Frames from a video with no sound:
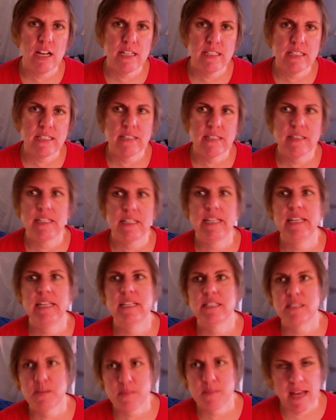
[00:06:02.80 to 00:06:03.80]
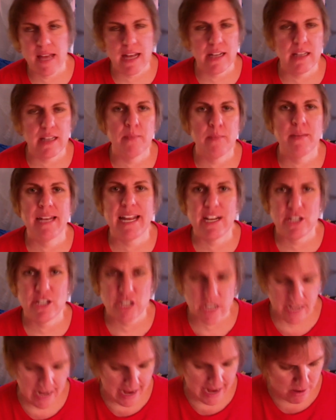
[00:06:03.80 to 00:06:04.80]
to get some of that elimination
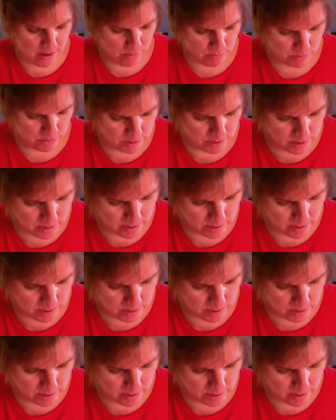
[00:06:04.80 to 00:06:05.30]
out.